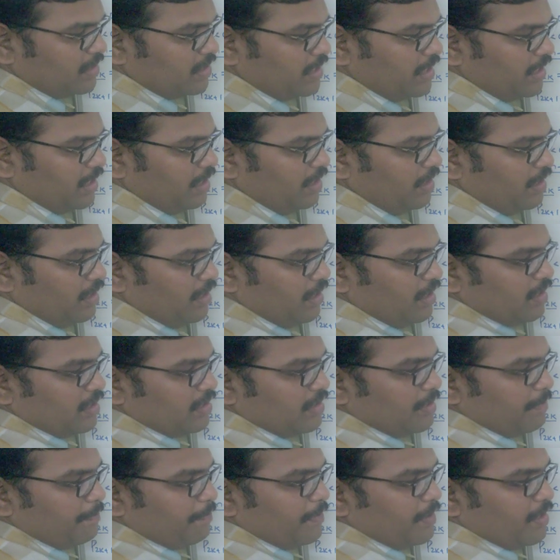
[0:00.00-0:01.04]
3,
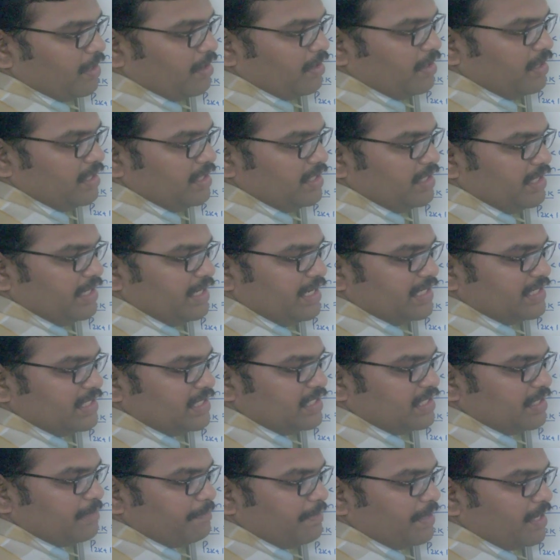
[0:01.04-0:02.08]
the
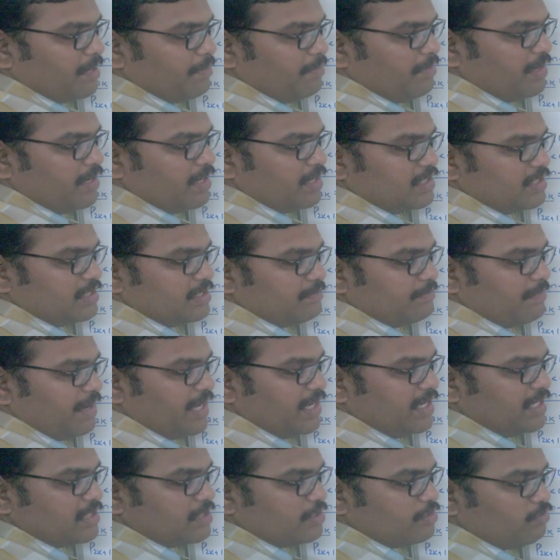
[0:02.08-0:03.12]
decision parameter is
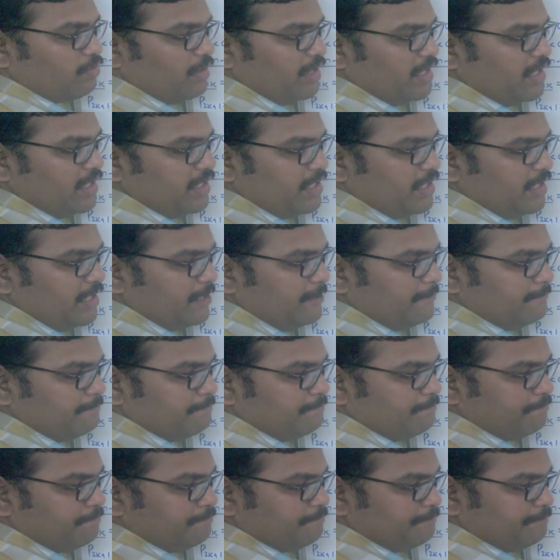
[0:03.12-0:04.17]
minus 23,
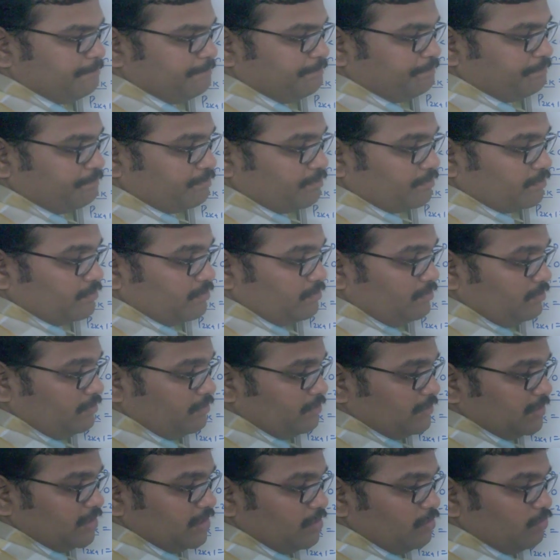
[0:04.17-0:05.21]

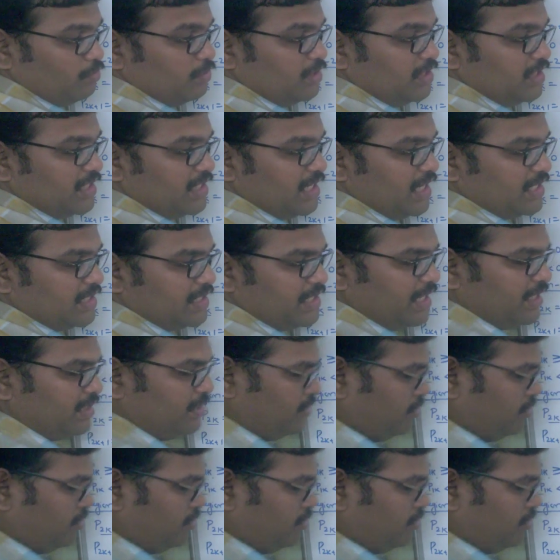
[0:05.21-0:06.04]
which is less than